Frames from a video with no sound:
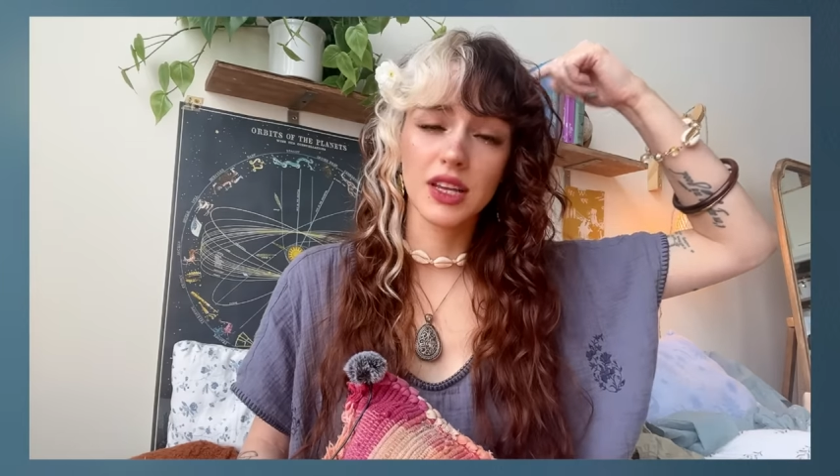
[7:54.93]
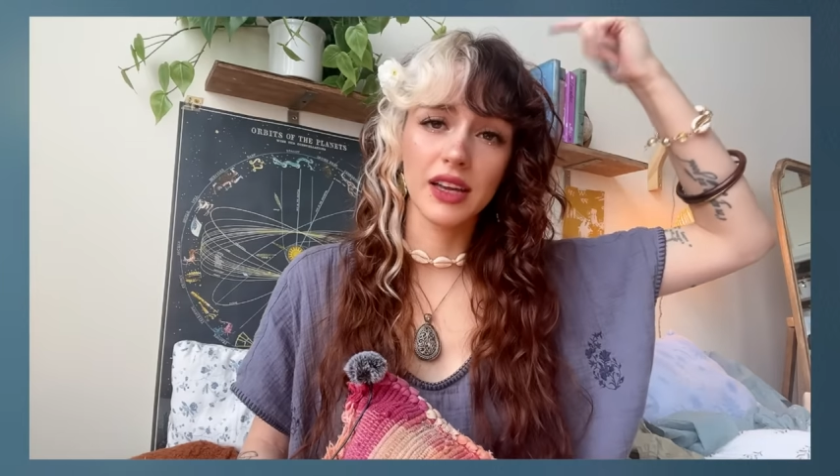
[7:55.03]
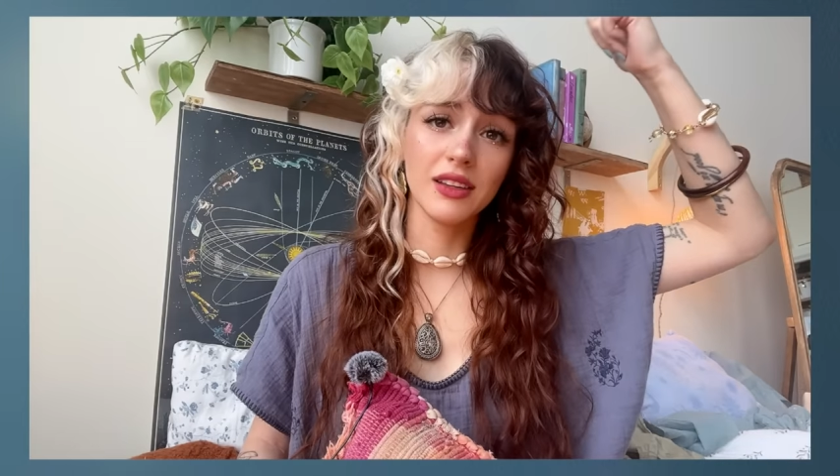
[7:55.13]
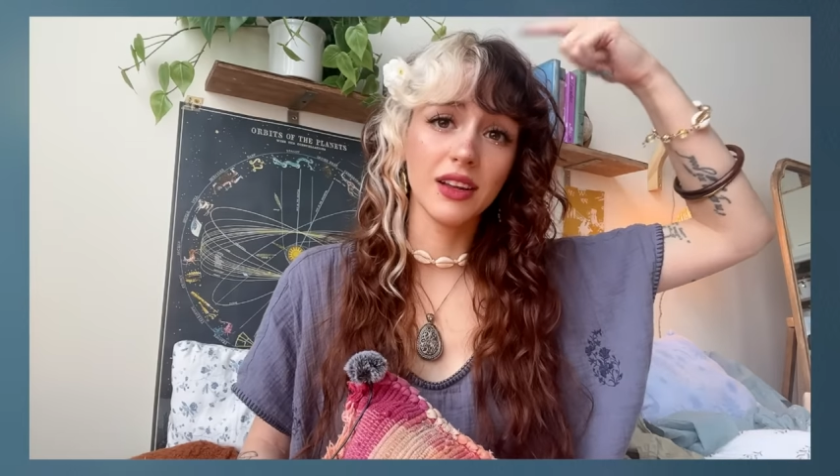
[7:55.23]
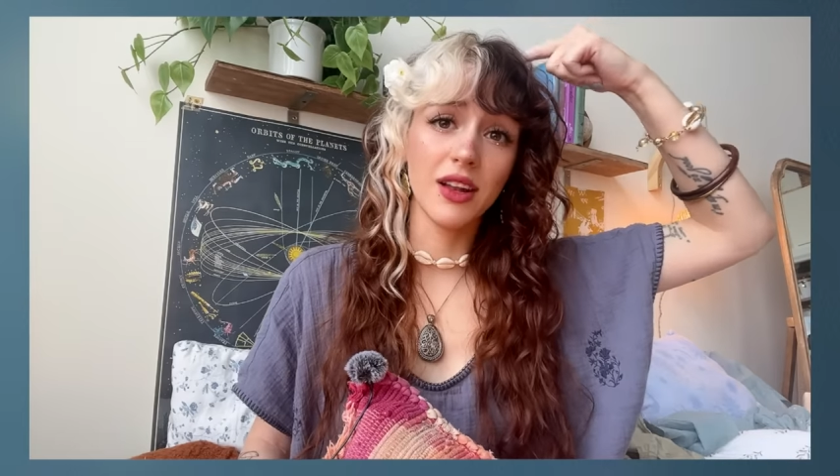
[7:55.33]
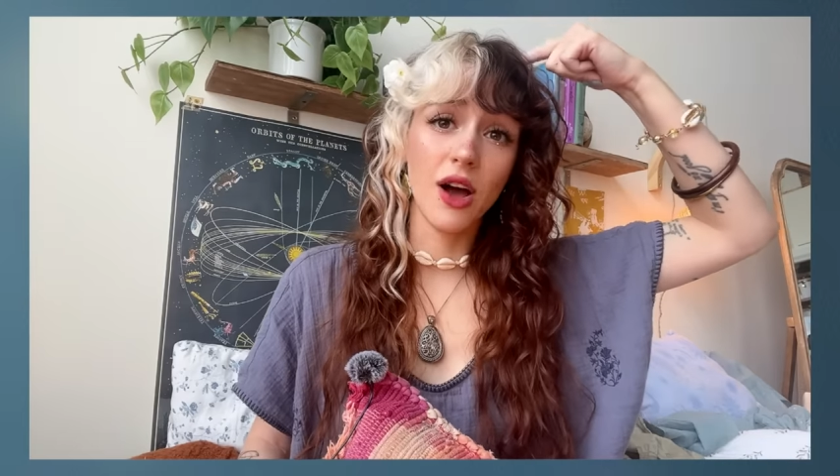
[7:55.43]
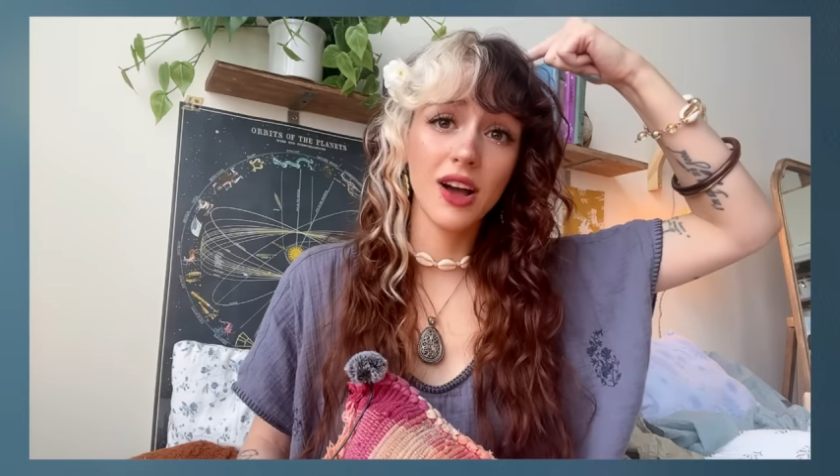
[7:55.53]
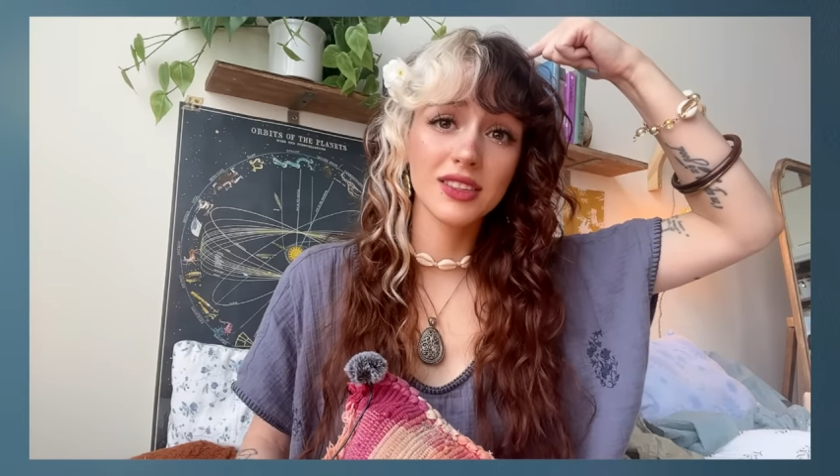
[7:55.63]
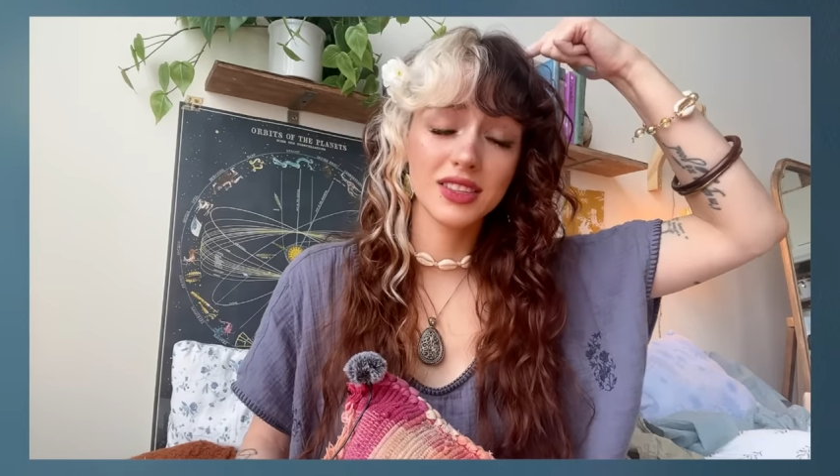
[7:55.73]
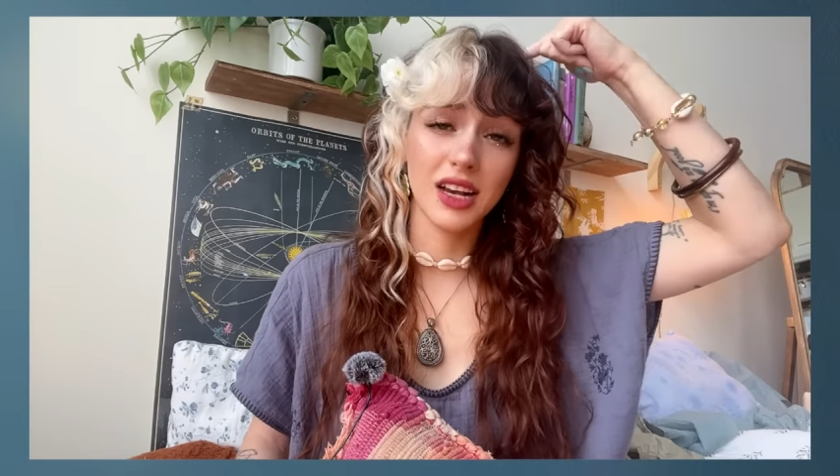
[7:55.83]
I did
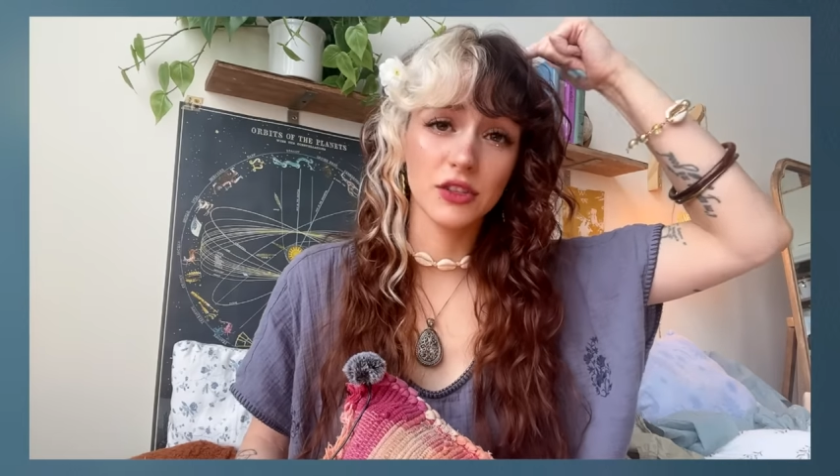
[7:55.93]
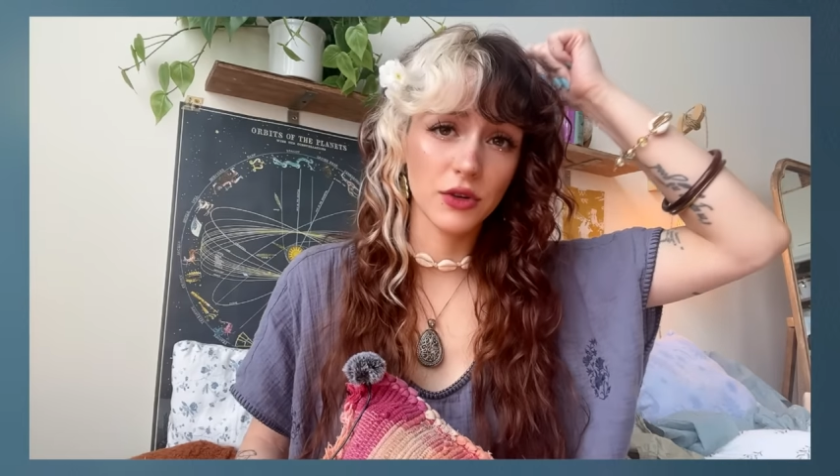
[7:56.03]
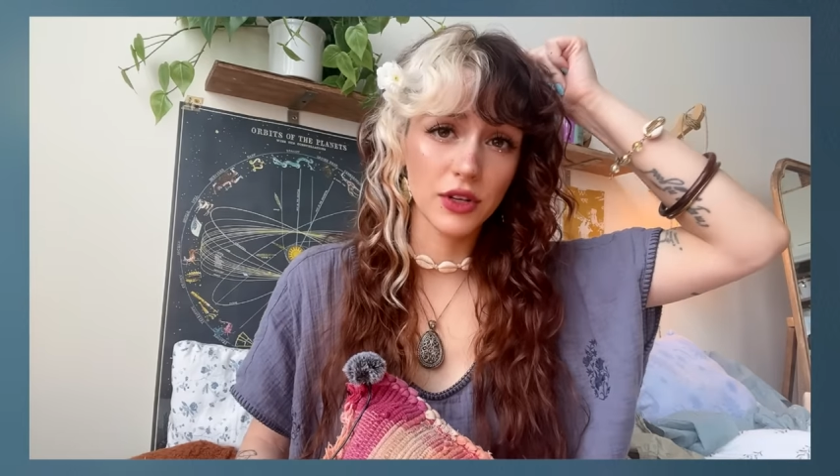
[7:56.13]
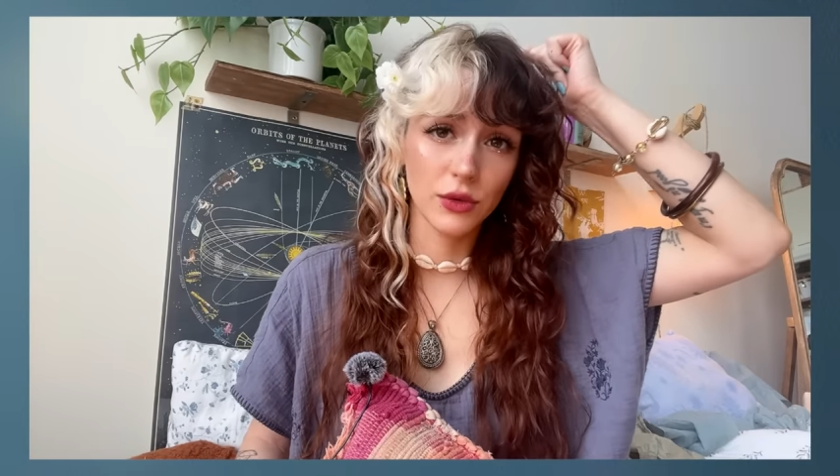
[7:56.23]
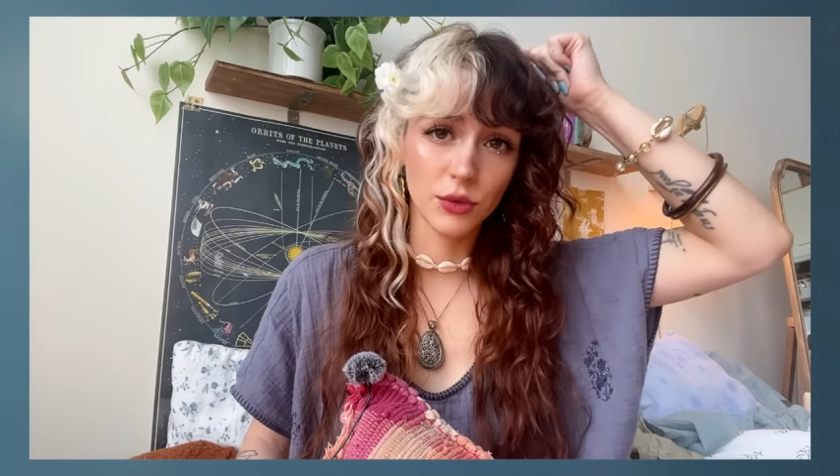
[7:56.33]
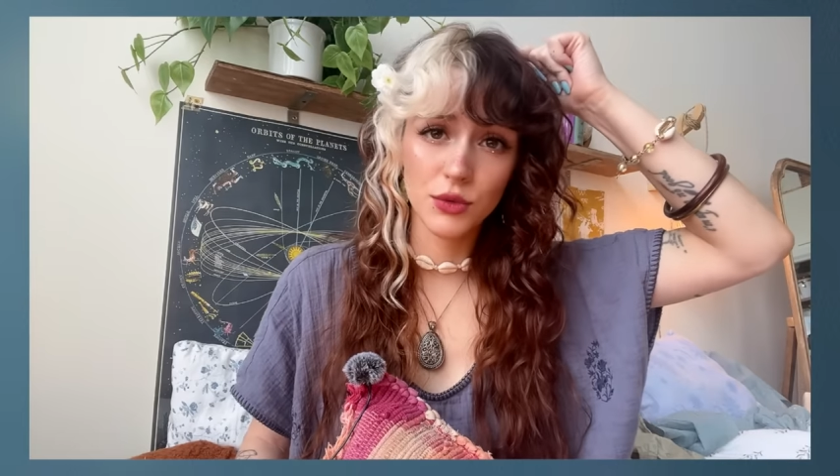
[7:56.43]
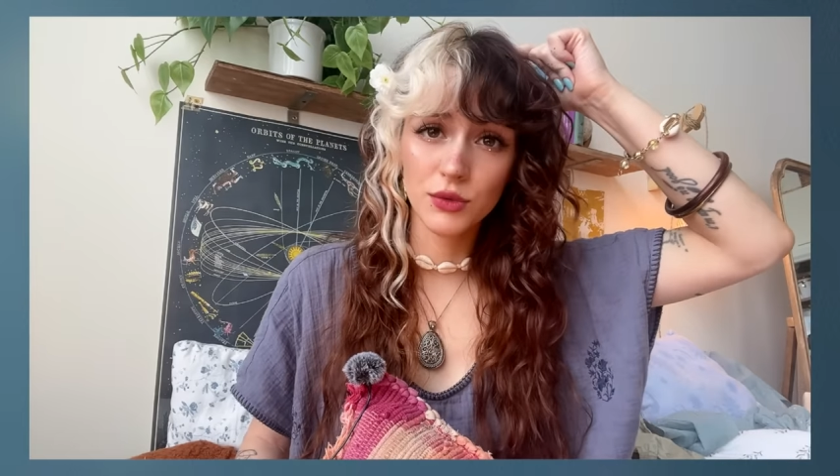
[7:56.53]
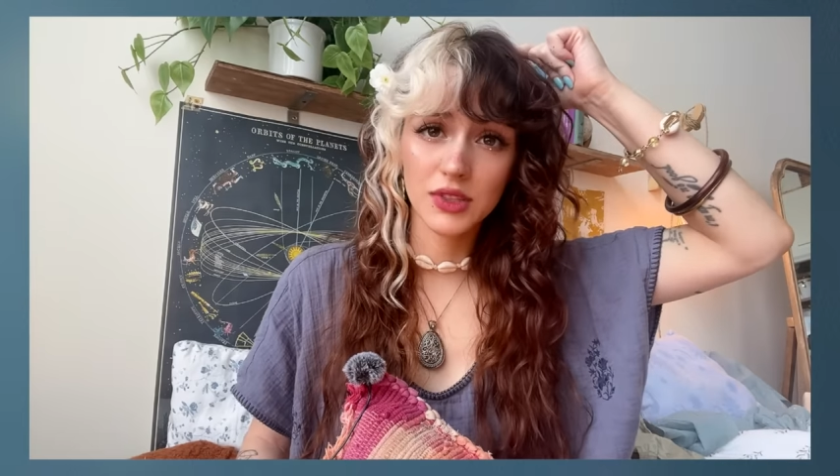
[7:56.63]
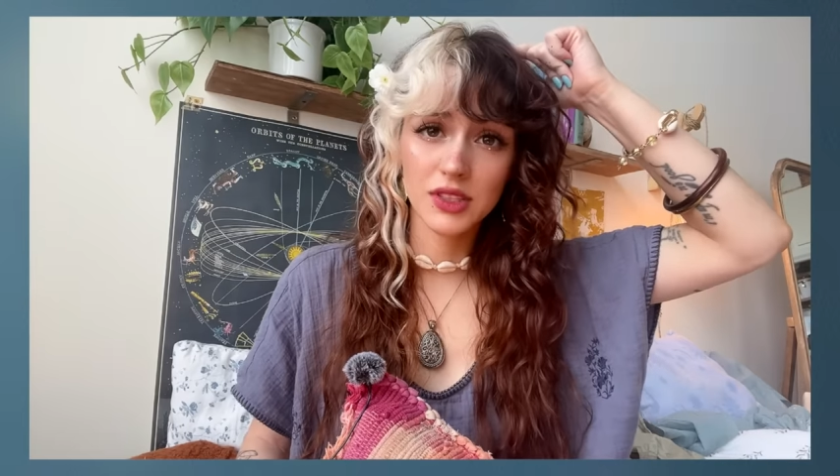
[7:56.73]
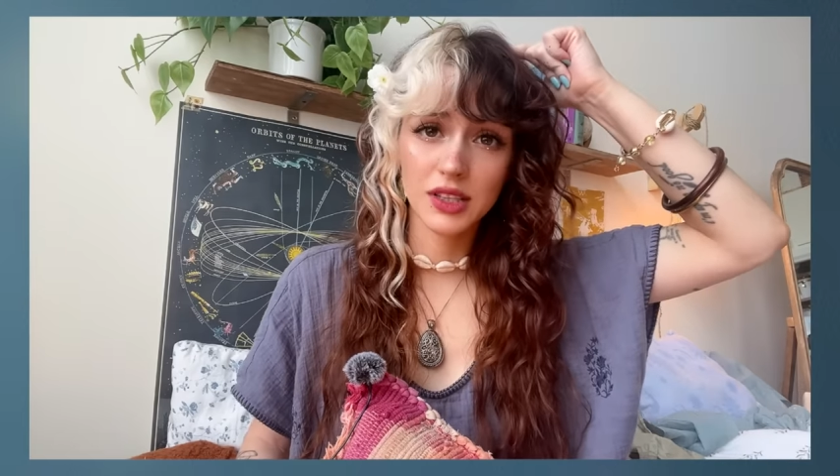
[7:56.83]
not saturate the
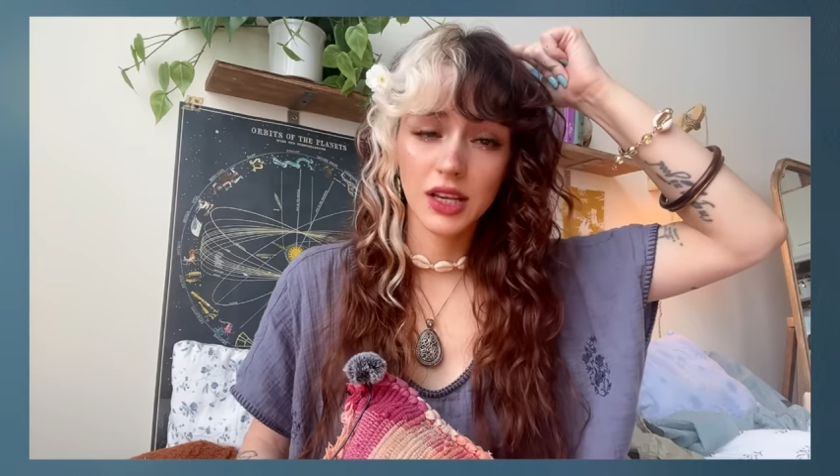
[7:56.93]
roots.